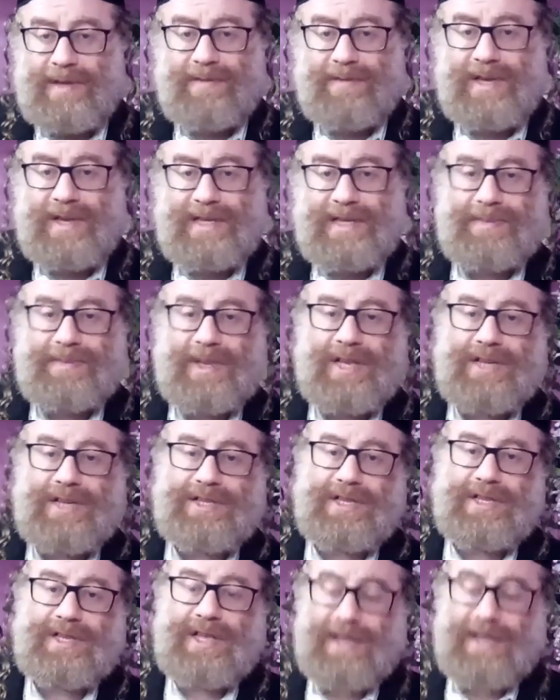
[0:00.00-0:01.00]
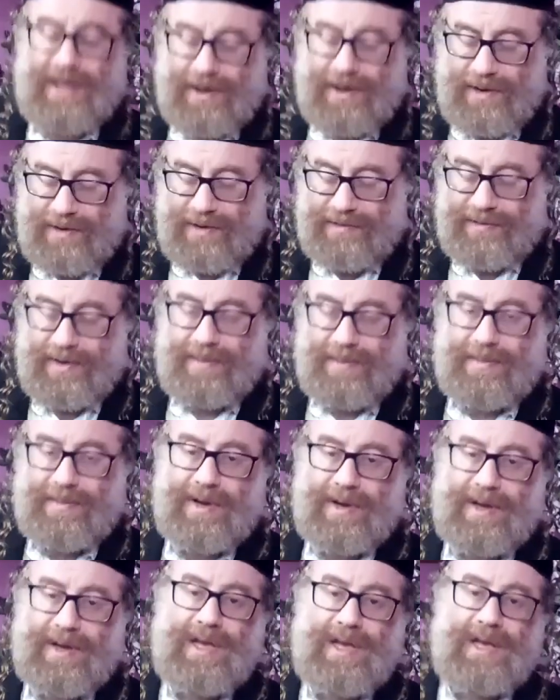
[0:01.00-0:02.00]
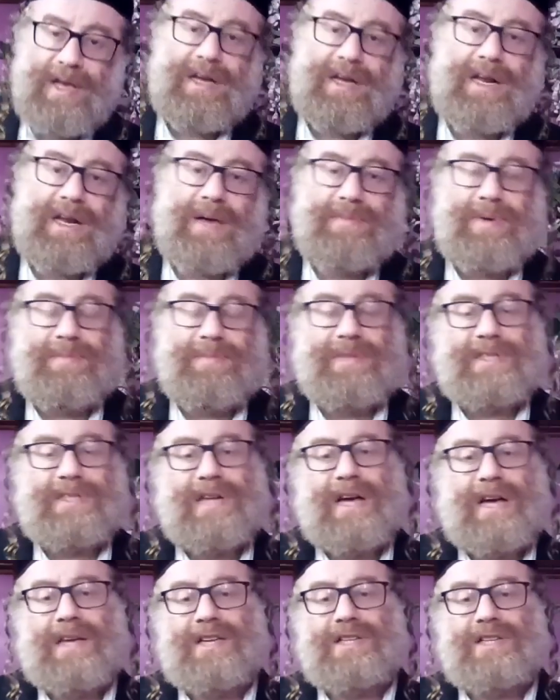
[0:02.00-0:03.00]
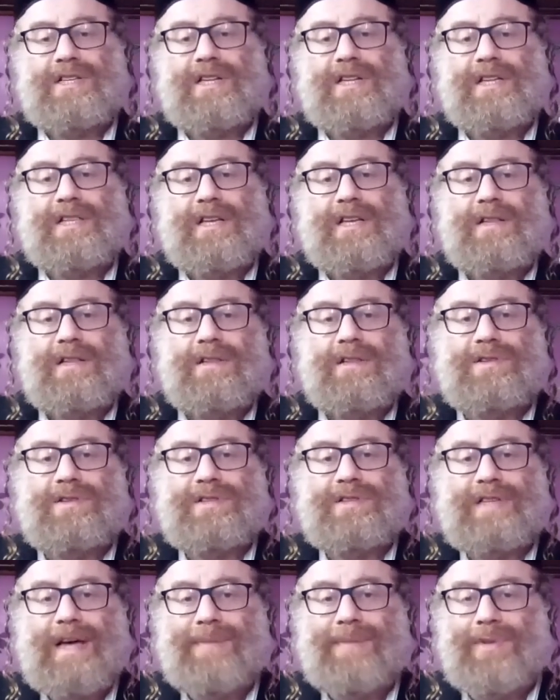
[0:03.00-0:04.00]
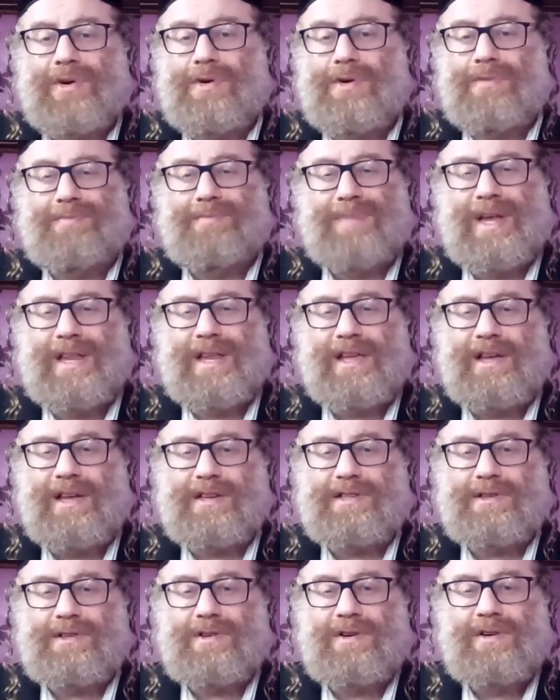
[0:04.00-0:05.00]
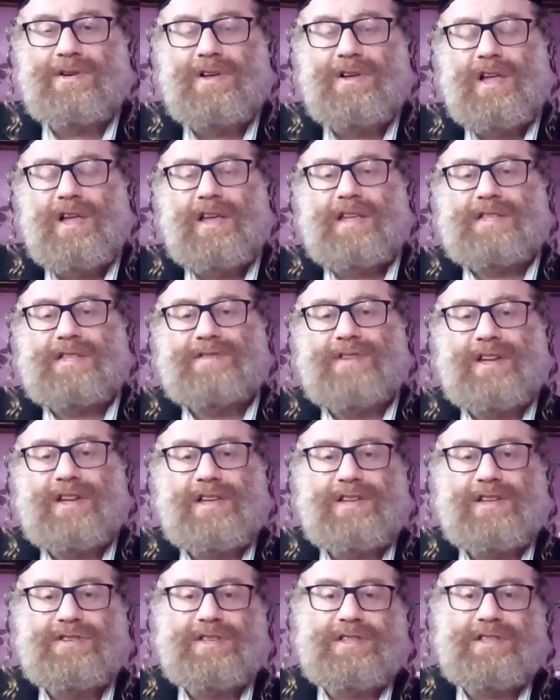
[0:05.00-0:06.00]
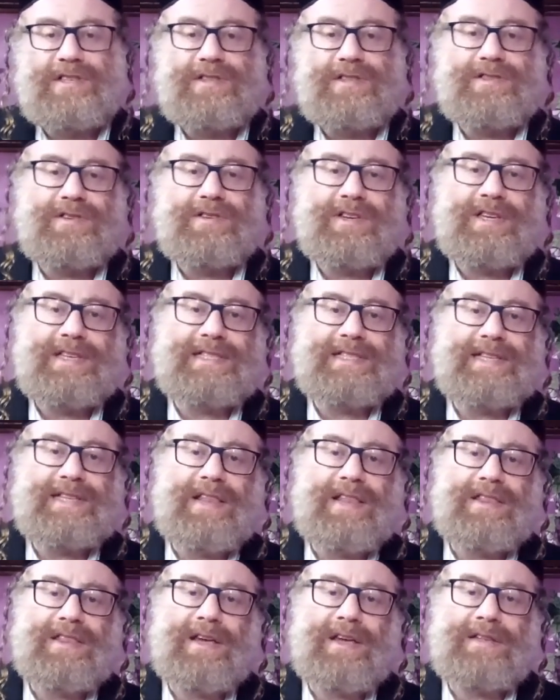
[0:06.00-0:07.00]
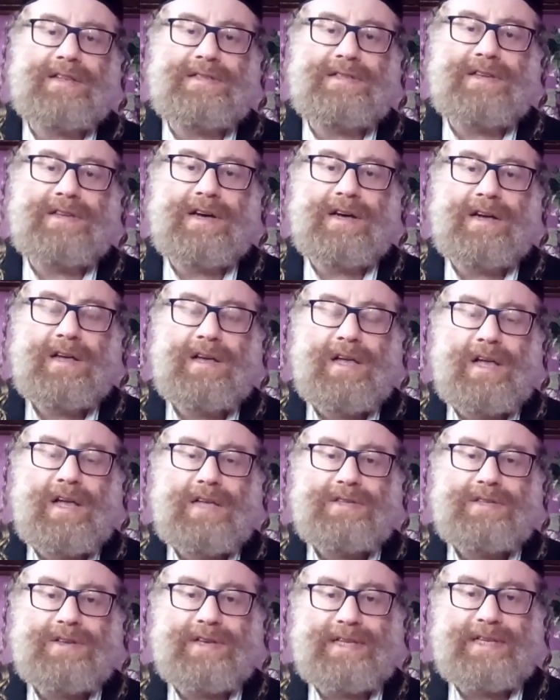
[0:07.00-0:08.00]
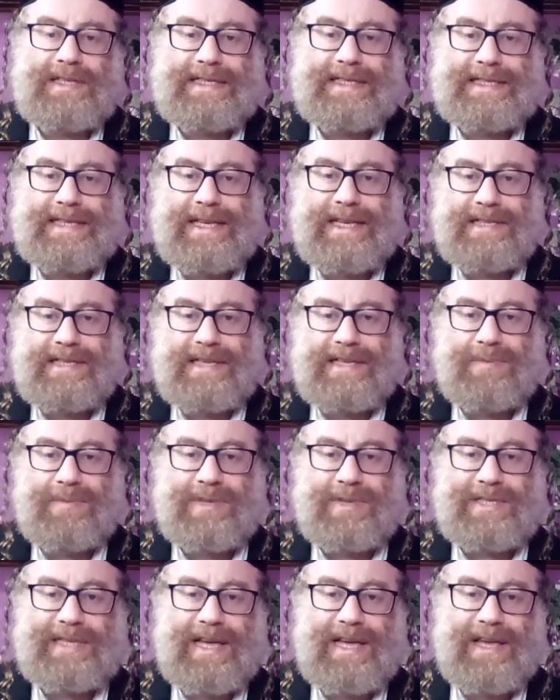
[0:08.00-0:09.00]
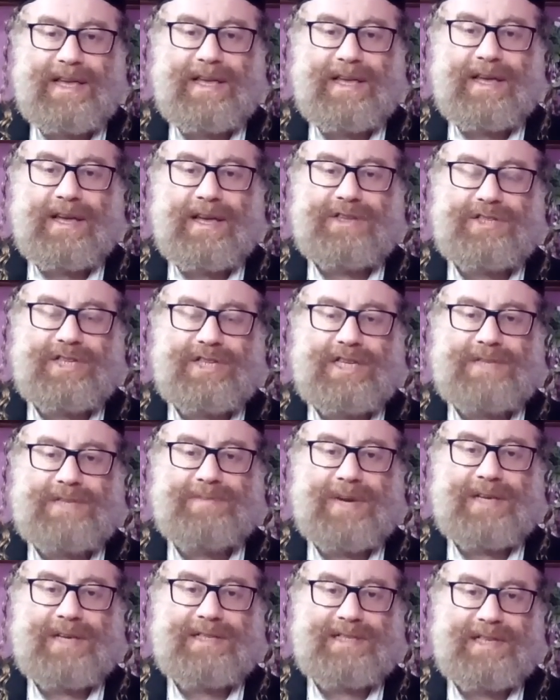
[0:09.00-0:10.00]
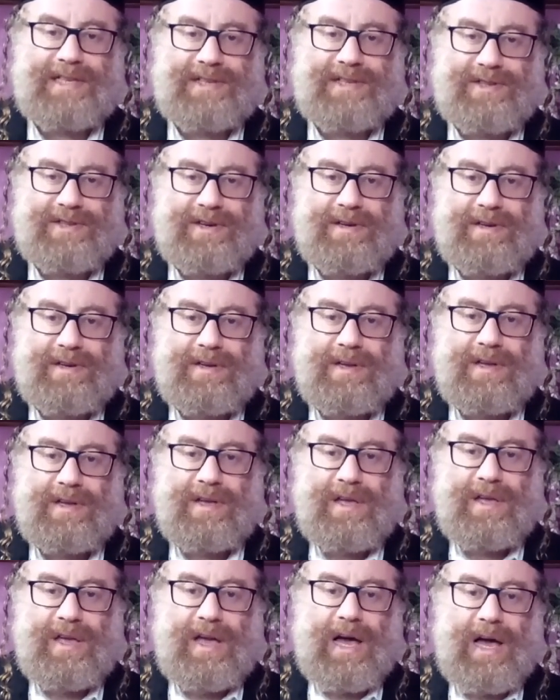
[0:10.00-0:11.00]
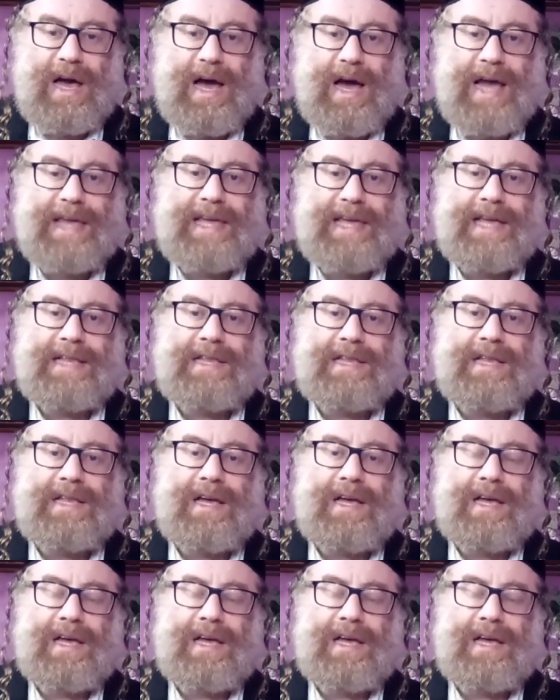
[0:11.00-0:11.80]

one of the explanations that I heard from uh, Rabbi Mizrahi Shlita a long time ago, many years ago, it's very interesting. So he said that, uh, so he, since he would say, uh, she's my sister, I can,